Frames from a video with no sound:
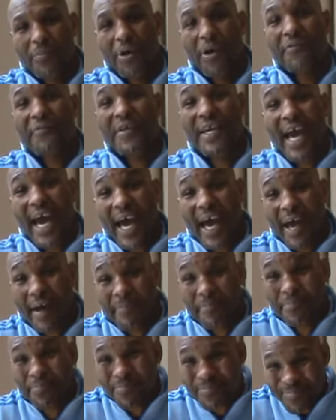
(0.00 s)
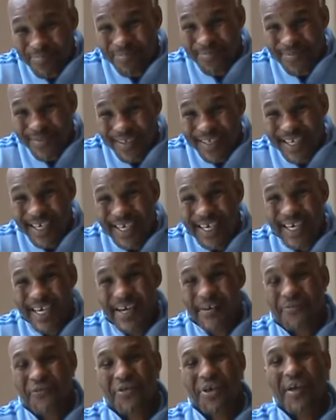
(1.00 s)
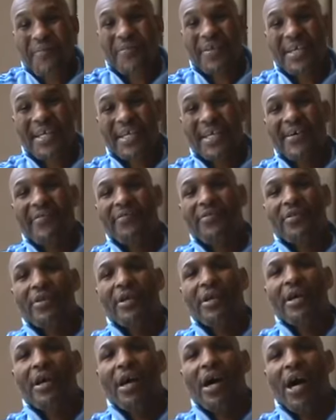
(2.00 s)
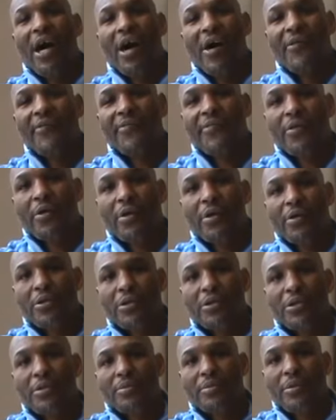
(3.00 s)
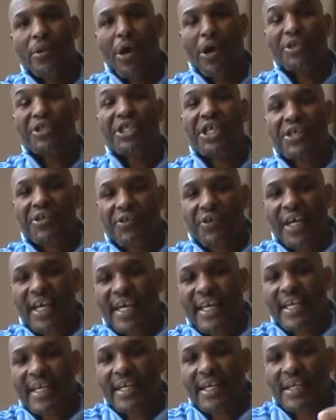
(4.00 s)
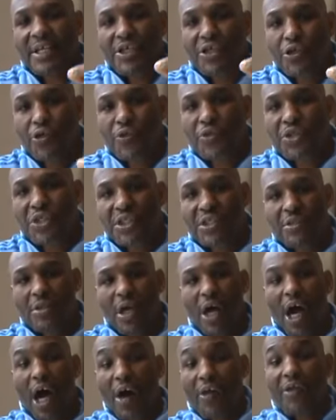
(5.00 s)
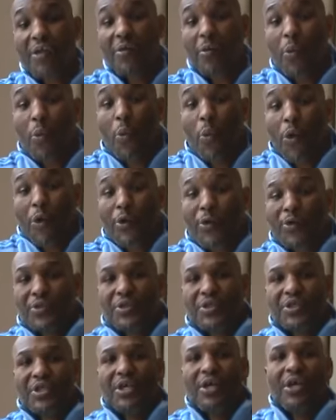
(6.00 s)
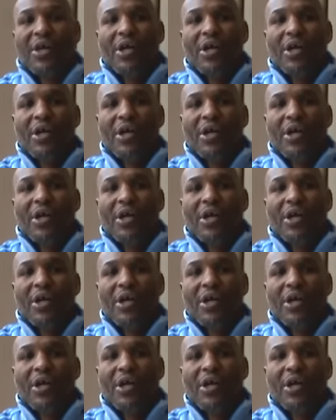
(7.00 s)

of gab, if you have the gift of articulating and using other words